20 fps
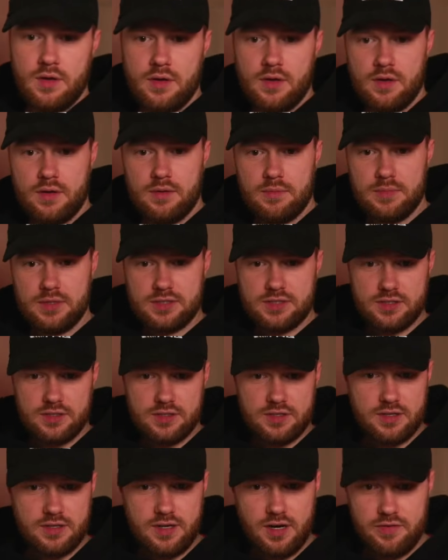Minter
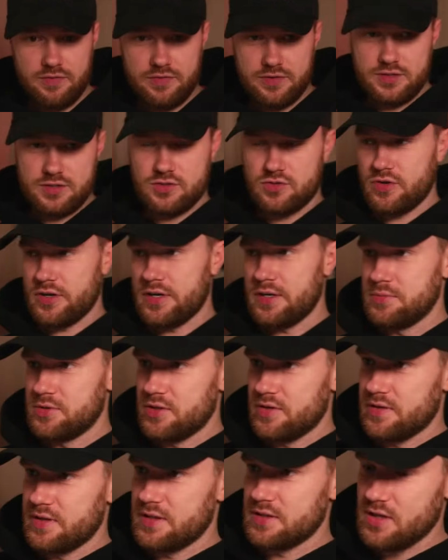could cover the stream
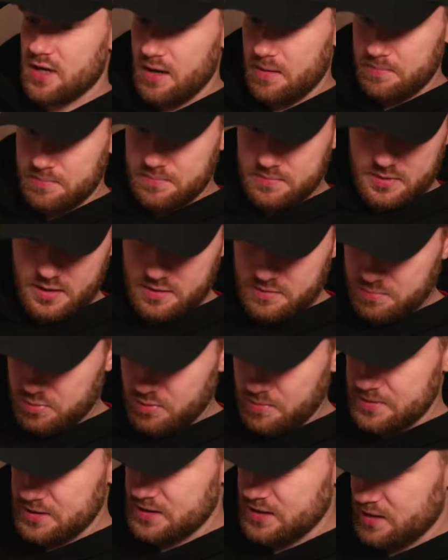during the time. The only
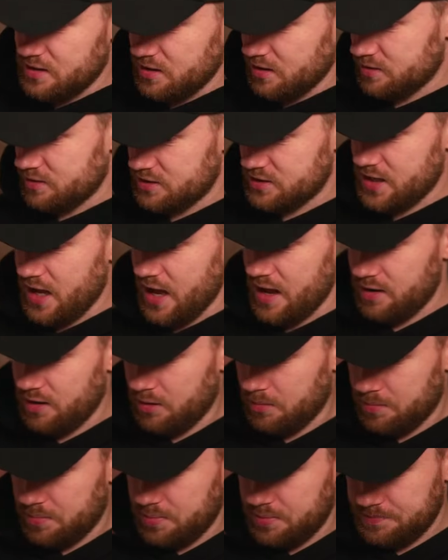problem is he can't stand
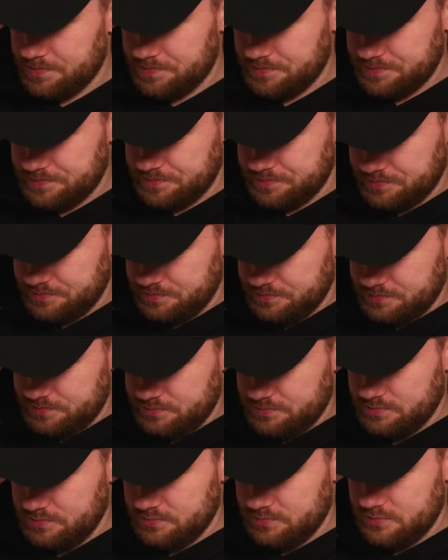up
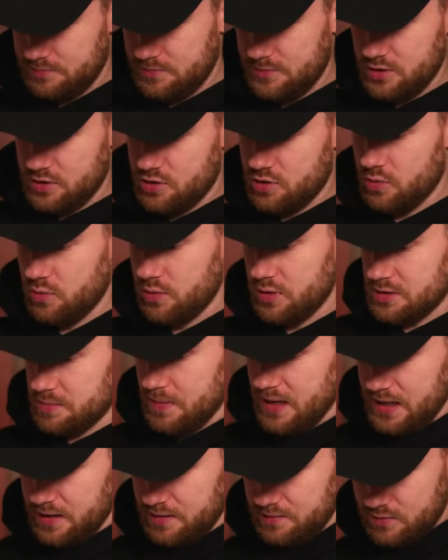as tall as
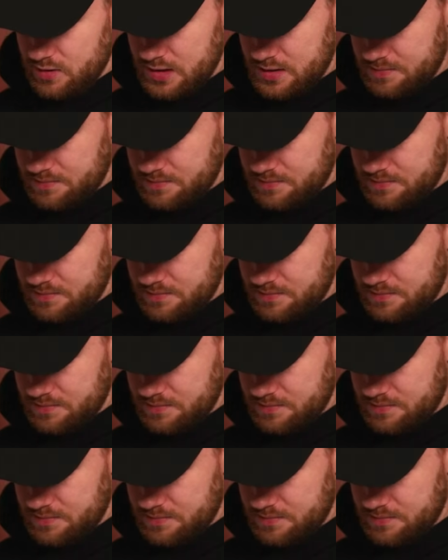me, right?